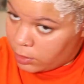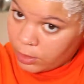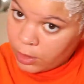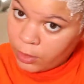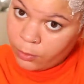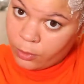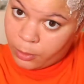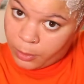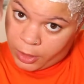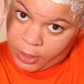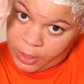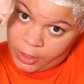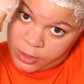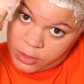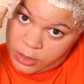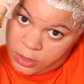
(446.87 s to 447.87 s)
I want my
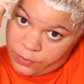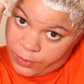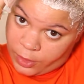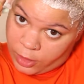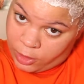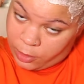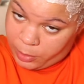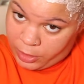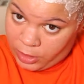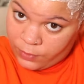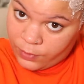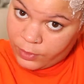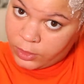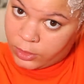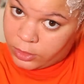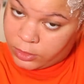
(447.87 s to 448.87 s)
hair to develop
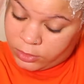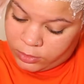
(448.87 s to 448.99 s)
evenly.